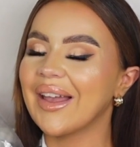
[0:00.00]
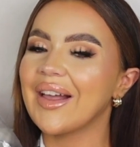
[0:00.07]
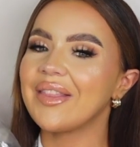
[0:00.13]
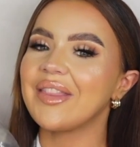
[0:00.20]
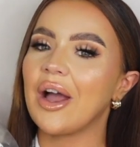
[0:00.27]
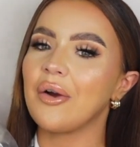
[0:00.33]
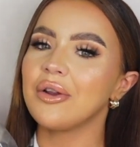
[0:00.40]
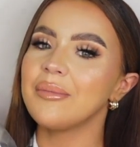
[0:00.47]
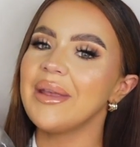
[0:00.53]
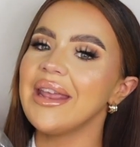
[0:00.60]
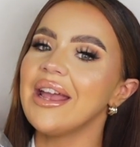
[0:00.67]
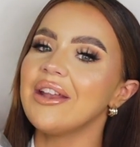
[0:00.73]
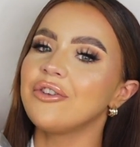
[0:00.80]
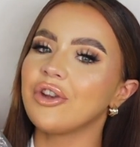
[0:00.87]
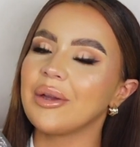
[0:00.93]
That would be
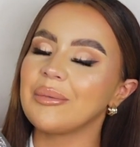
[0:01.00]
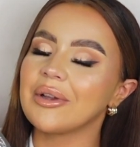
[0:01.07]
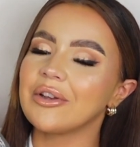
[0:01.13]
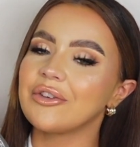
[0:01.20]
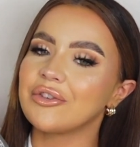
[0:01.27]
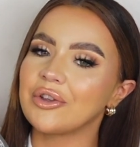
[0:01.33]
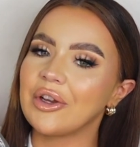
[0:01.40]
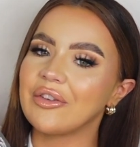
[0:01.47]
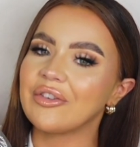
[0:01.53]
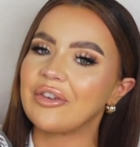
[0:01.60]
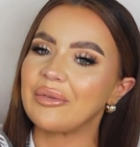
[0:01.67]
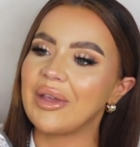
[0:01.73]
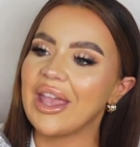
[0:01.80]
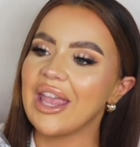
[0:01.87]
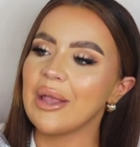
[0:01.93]
a dream come true for
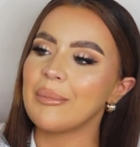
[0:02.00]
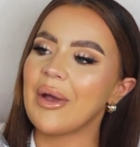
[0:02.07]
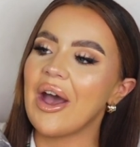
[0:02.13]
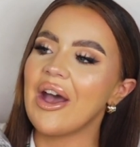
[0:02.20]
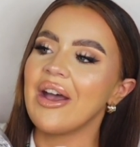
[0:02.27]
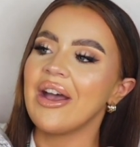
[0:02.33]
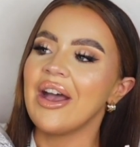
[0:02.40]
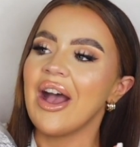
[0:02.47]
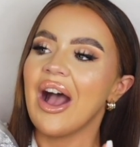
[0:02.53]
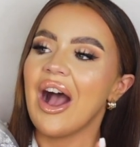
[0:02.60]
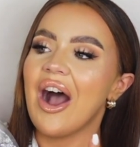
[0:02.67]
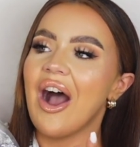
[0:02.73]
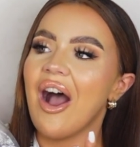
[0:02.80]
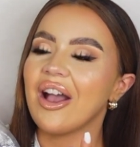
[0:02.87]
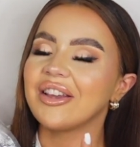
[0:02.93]
me, but
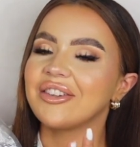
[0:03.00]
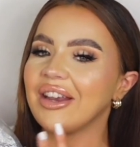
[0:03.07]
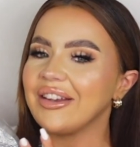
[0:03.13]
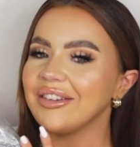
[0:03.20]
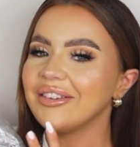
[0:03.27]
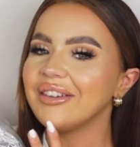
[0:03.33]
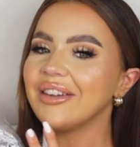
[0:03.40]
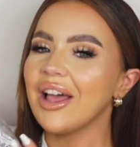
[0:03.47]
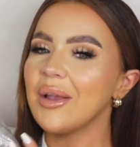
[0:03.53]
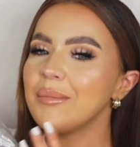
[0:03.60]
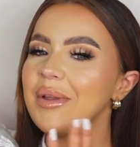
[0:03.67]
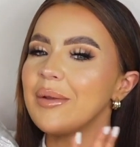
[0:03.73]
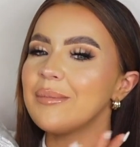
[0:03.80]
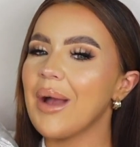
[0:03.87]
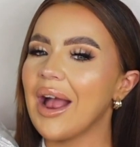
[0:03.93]
Shane doesn't like
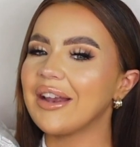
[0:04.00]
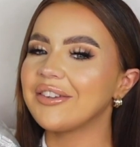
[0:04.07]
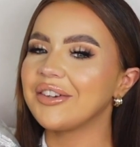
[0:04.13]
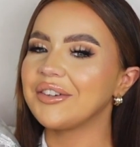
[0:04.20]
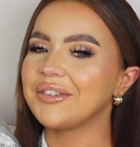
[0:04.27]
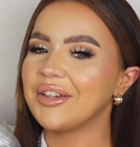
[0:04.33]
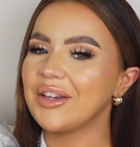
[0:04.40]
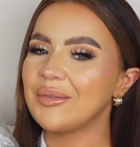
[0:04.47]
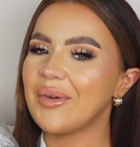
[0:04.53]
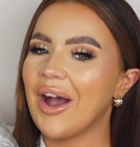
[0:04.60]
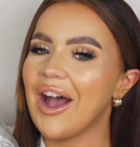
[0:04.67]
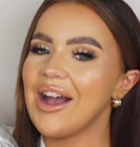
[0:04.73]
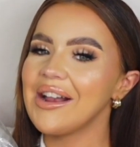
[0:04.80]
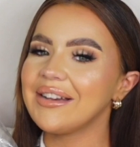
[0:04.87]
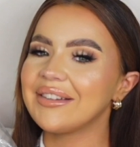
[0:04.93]
being matching too
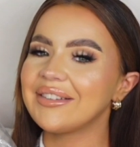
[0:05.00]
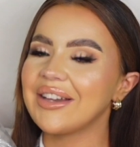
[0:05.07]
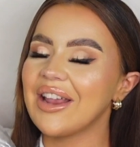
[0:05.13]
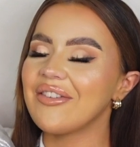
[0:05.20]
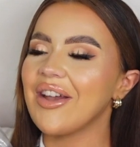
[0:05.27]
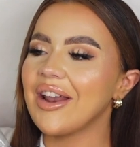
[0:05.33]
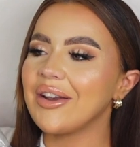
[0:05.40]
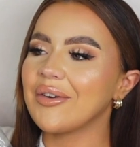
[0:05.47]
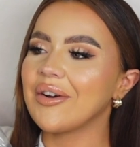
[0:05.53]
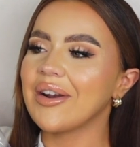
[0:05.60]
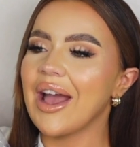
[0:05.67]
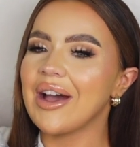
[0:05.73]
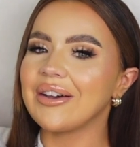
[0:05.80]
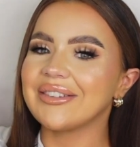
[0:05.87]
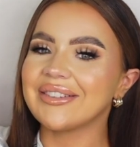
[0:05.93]
much, if anyone
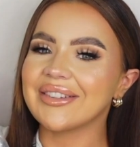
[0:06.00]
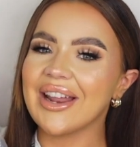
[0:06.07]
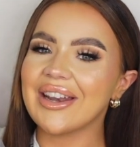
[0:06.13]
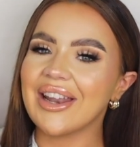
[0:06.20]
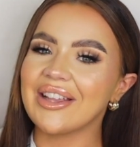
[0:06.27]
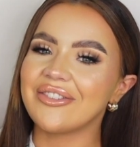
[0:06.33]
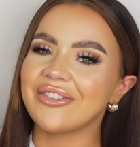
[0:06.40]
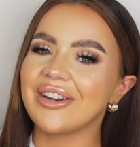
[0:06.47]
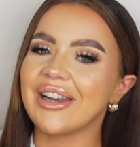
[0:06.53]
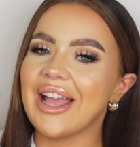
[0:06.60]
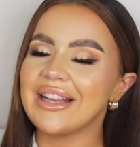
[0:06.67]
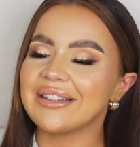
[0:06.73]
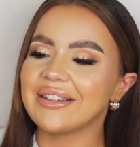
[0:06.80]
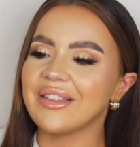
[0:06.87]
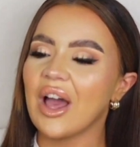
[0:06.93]
else can like
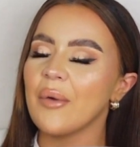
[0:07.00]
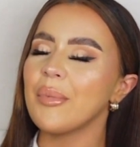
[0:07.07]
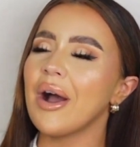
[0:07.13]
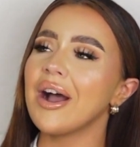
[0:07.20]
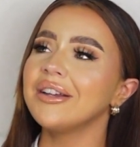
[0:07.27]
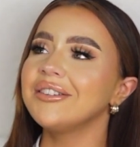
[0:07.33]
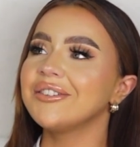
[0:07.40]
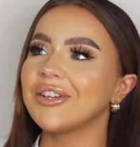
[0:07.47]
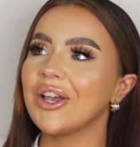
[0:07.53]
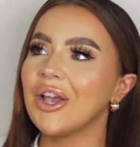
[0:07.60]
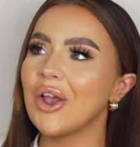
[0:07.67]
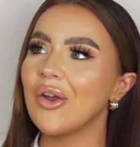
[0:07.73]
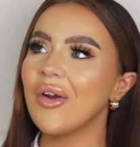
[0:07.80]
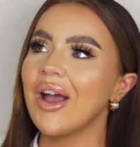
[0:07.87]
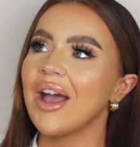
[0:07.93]
relate to that, but I
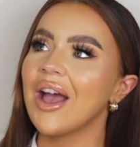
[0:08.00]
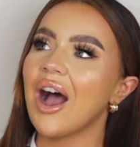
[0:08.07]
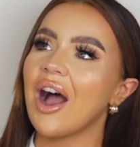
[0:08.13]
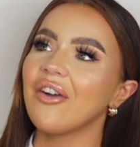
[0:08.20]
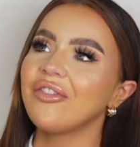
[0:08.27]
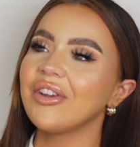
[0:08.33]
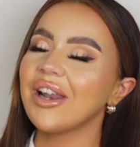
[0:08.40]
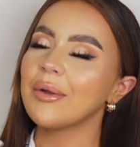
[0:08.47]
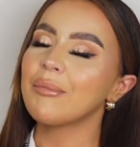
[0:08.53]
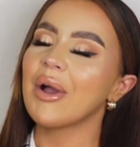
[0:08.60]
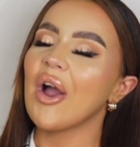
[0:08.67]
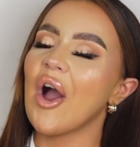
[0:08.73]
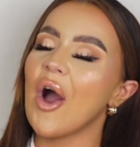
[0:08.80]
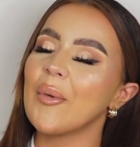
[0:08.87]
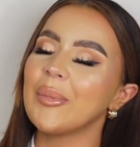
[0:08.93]
do. I feel like my
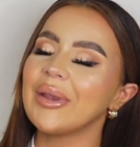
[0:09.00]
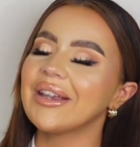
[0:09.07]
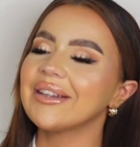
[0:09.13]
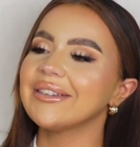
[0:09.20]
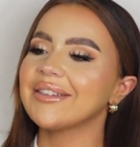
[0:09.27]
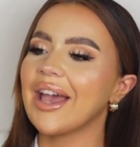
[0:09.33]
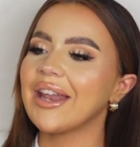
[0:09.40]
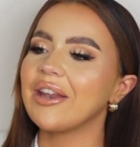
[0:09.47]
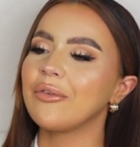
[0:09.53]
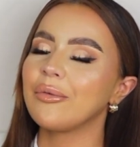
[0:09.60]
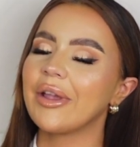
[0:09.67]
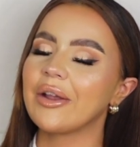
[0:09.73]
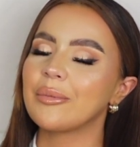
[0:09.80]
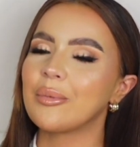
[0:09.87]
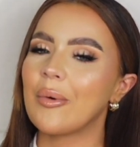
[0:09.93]
heart would be content if
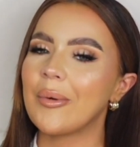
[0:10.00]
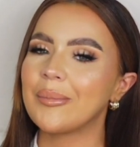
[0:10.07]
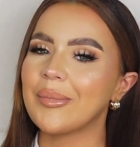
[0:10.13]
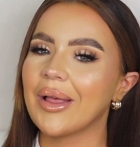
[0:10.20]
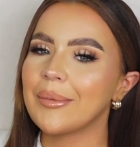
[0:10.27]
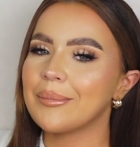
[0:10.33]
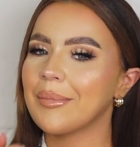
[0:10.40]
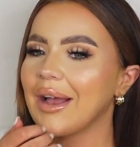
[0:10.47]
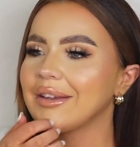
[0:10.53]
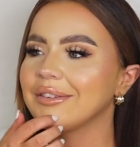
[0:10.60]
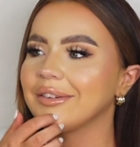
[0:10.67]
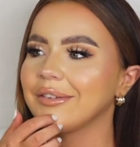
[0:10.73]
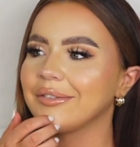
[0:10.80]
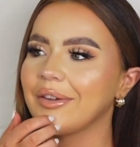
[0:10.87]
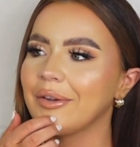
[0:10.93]
we had one like
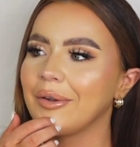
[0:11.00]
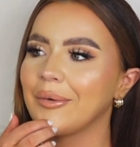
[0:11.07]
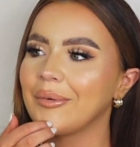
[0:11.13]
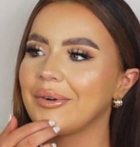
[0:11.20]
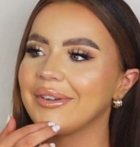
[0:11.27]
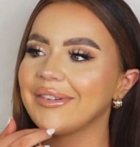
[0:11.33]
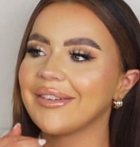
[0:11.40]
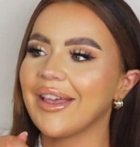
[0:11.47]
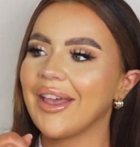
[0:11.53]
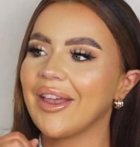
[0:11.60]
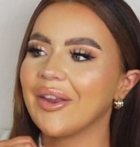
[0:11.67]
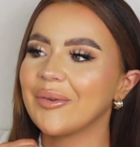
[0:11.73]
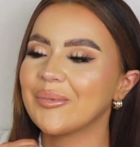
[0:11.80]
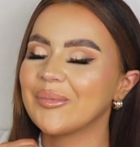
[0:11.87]
matching photo one day.